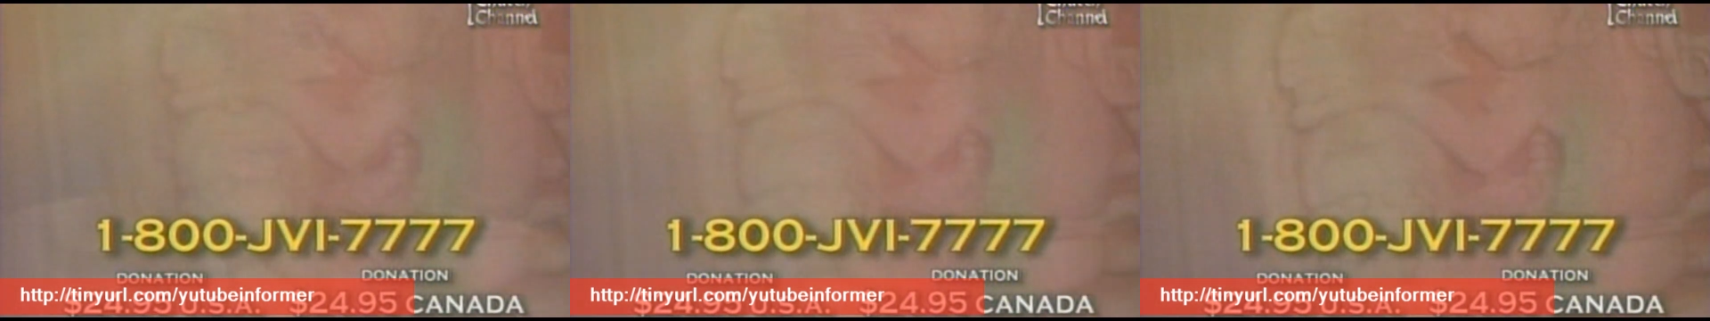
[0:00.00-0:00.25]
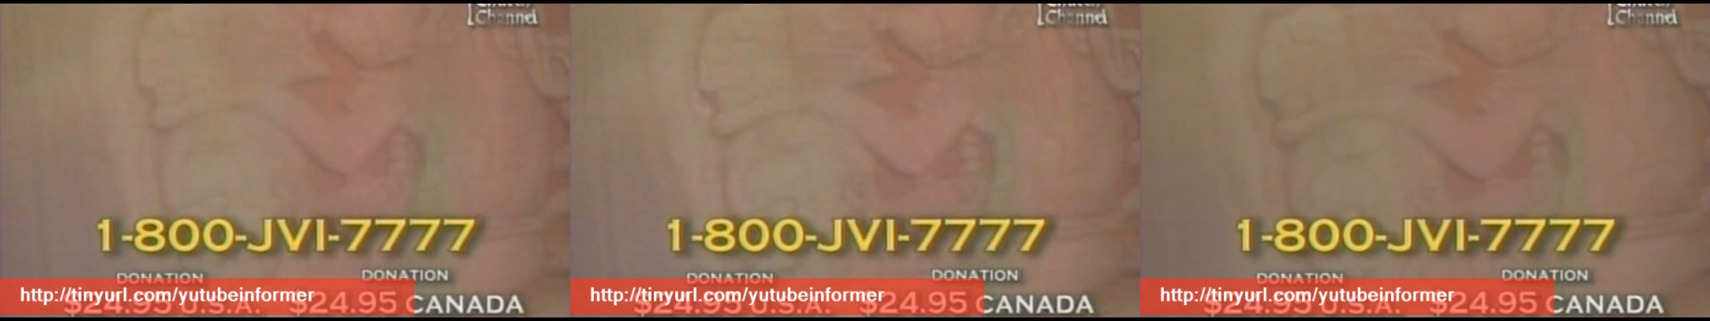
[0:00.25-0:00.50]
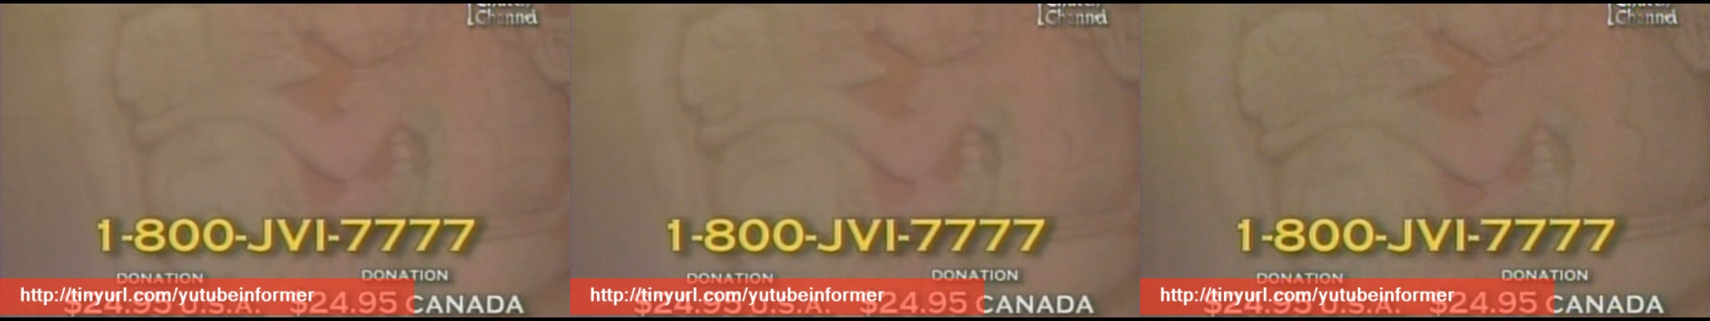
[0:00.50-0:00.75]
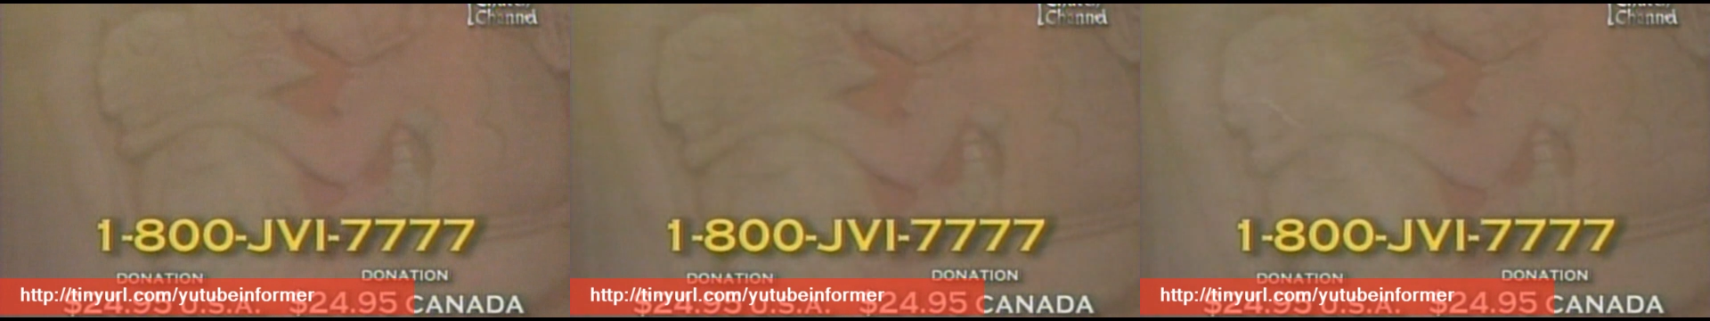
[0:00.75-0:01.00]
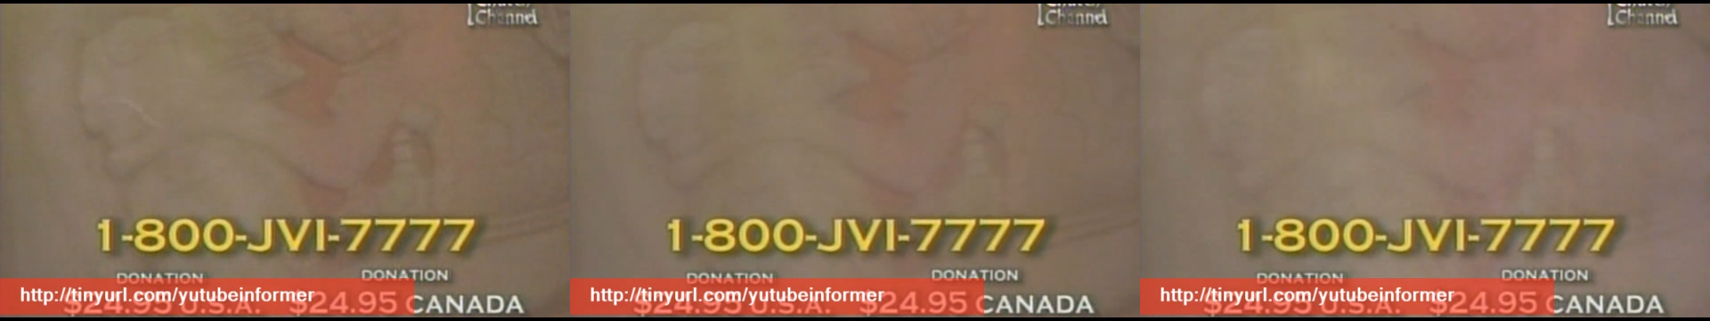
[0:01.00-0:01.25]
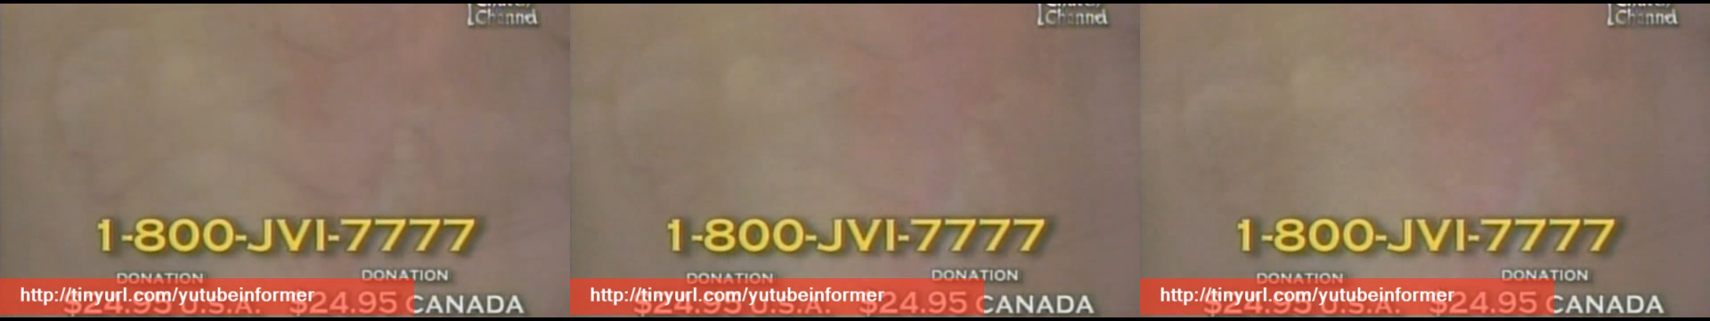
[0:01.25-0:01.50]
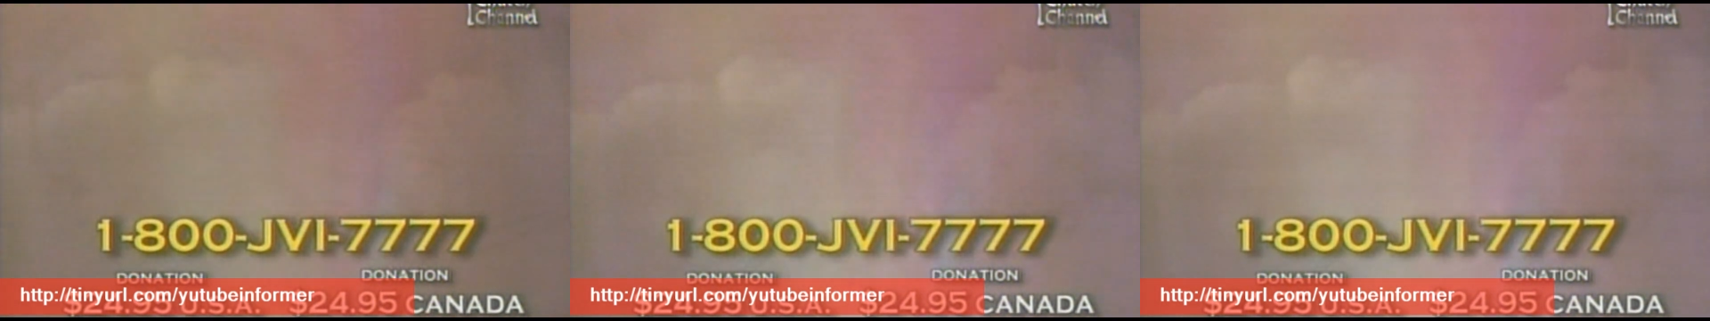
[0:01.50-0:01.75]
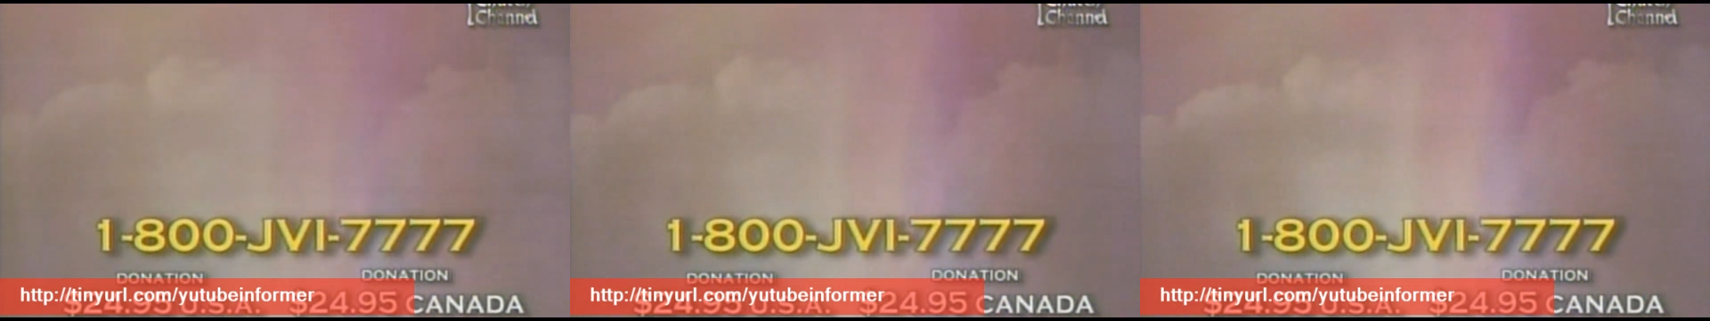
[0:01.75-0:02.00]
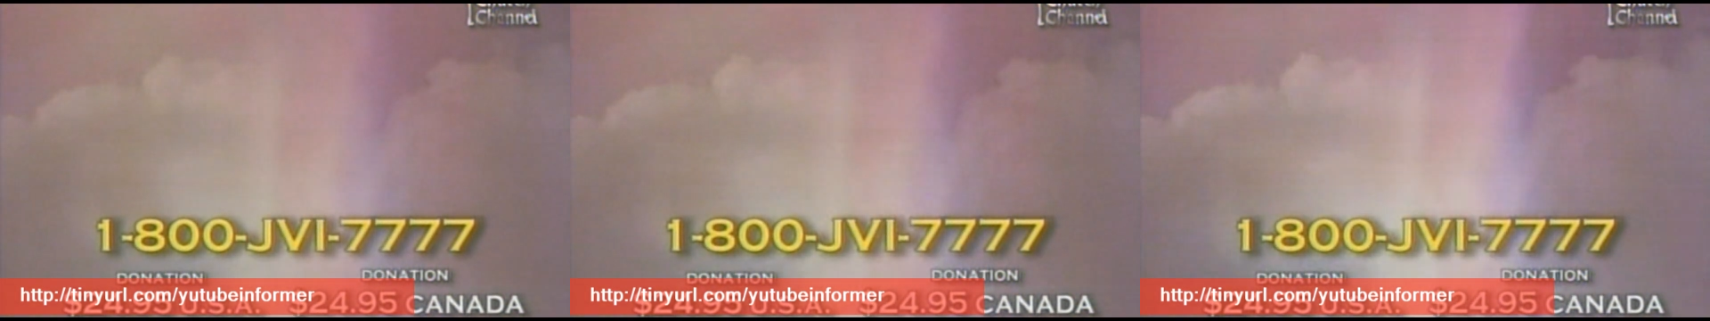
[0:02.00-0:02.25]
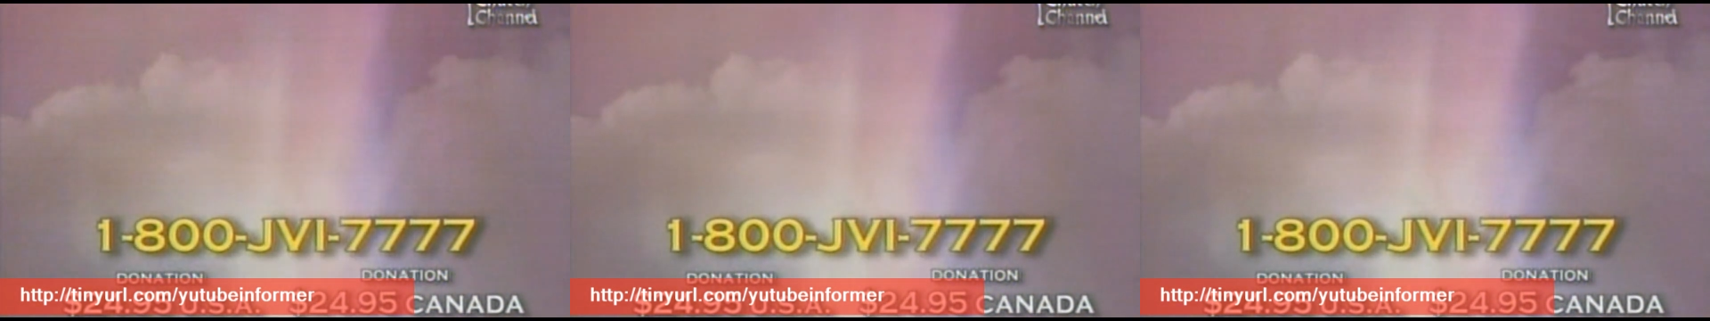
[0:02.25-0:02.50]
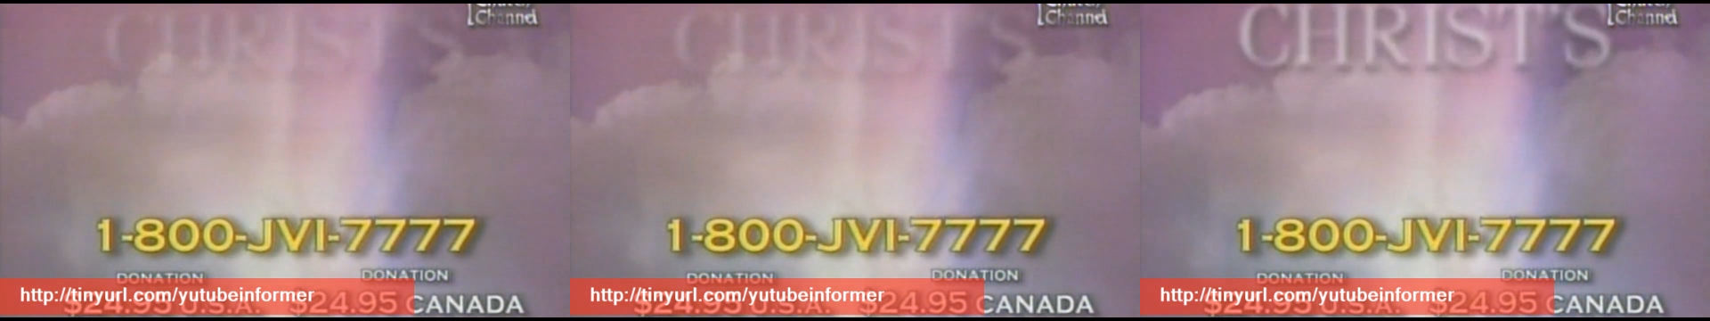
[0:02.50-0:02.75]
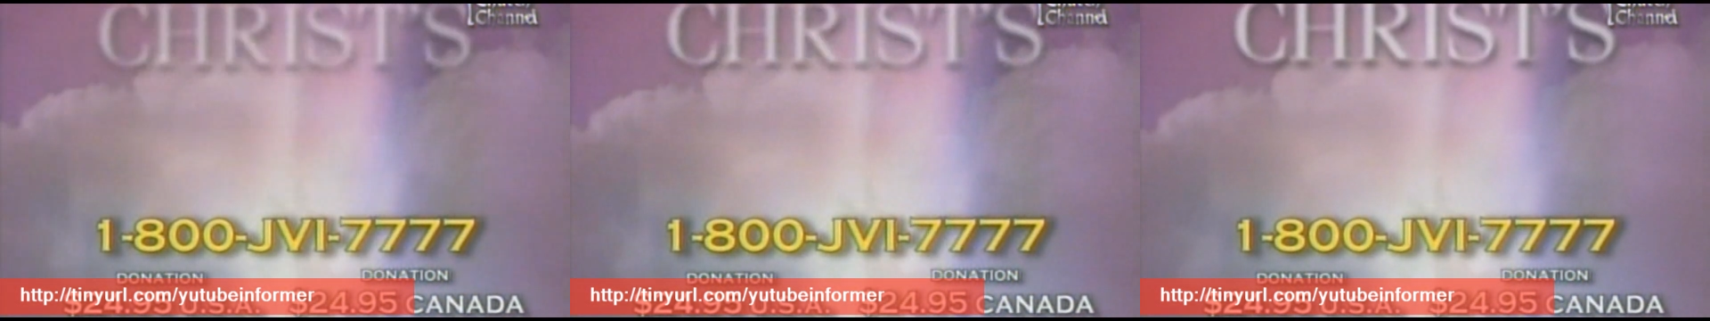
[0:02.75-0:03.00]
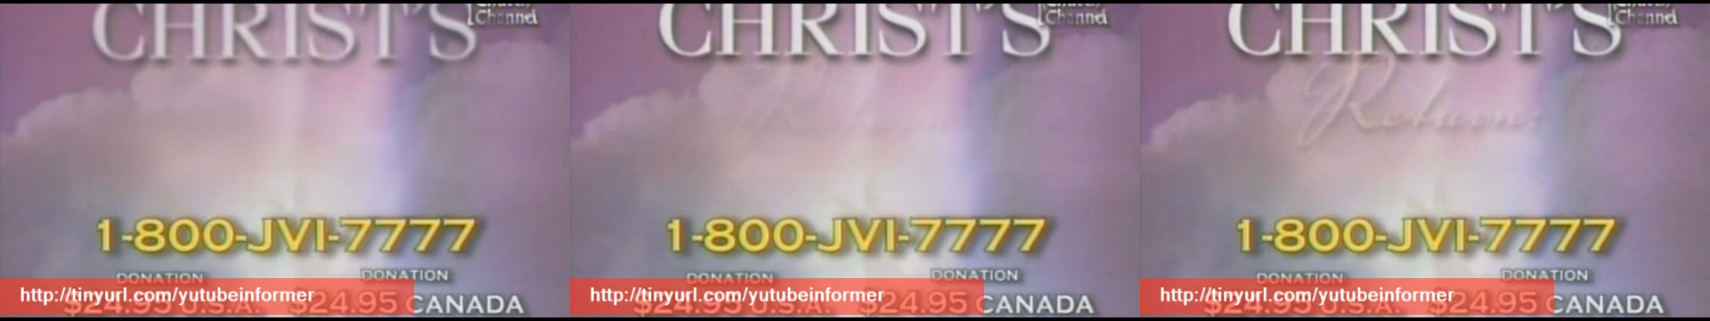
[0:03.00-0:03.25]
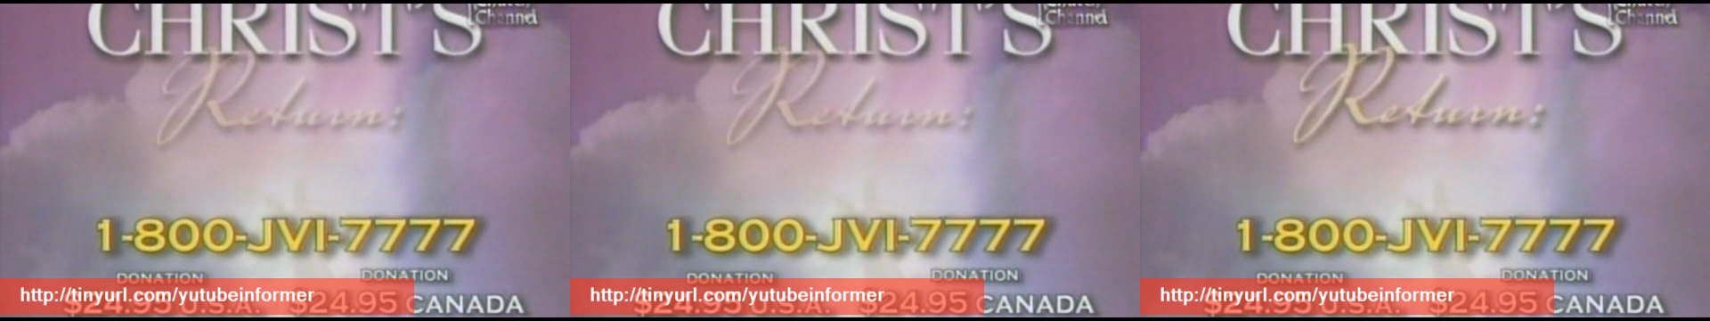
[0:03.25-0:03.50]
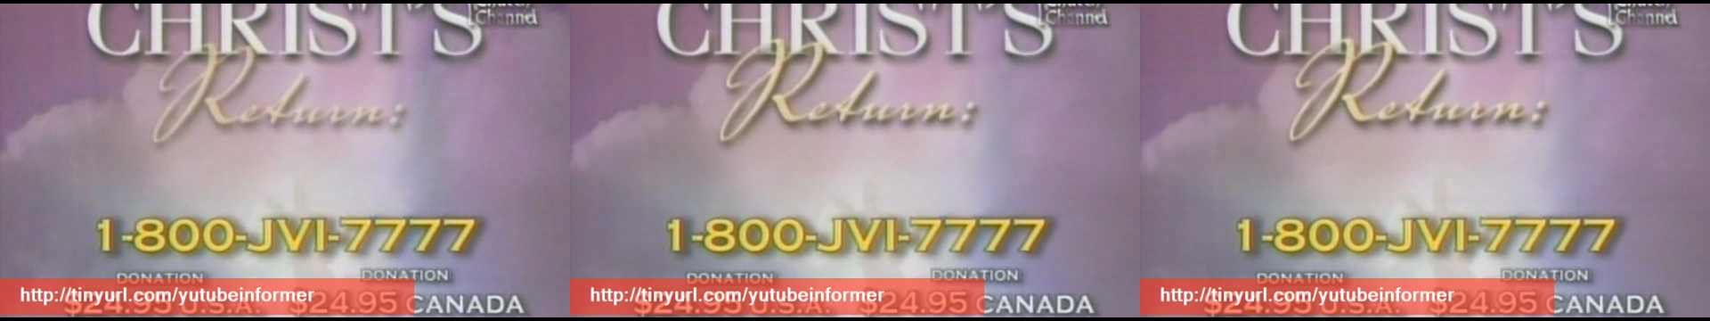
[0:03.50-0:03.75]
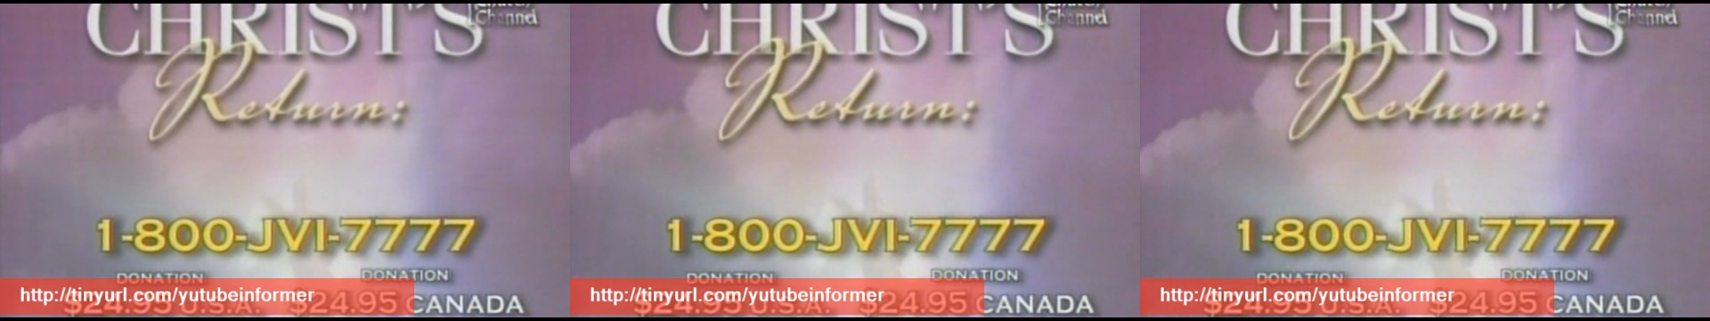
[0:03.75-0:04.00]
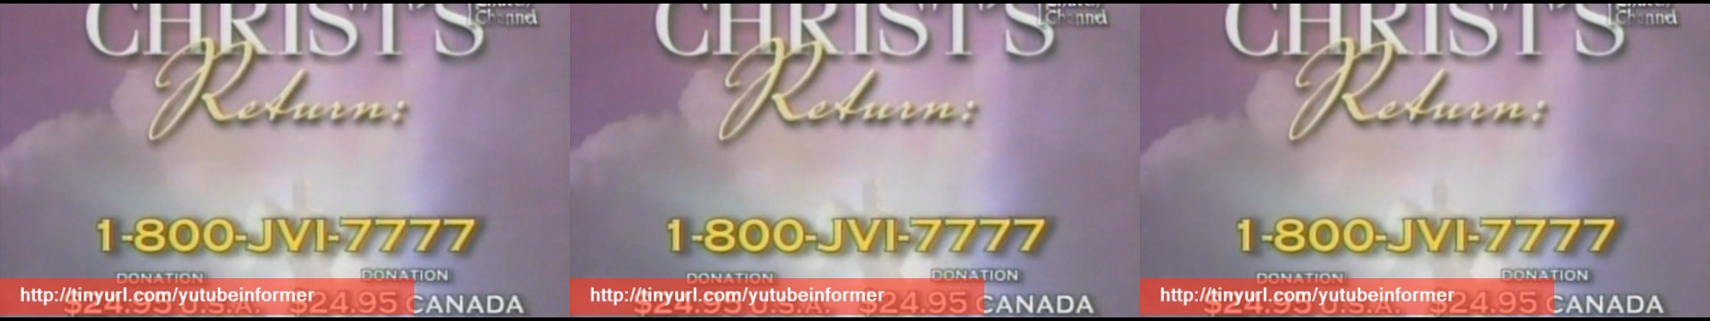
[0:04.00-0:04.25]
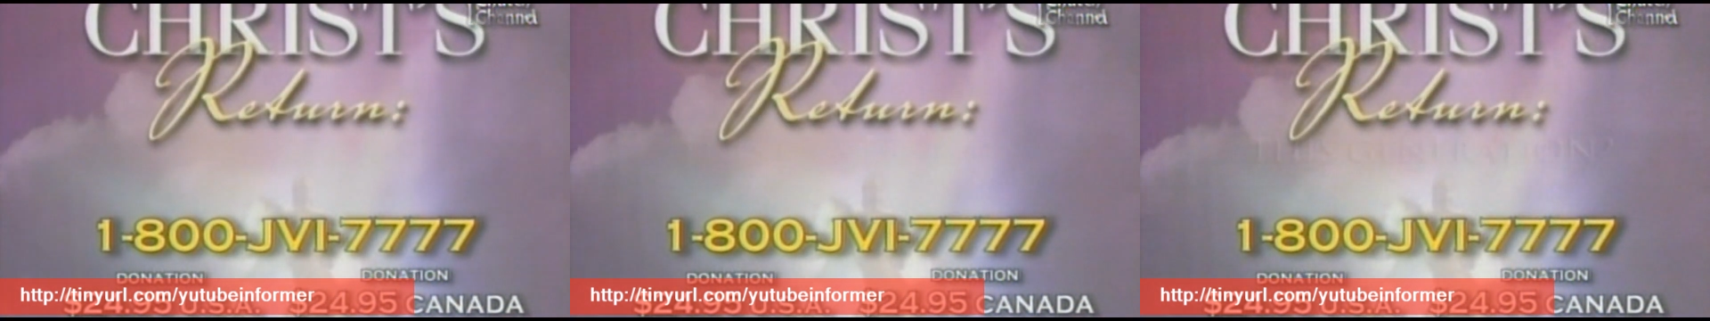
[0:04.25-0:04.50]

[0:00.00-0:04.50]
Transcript: (no speaker visible)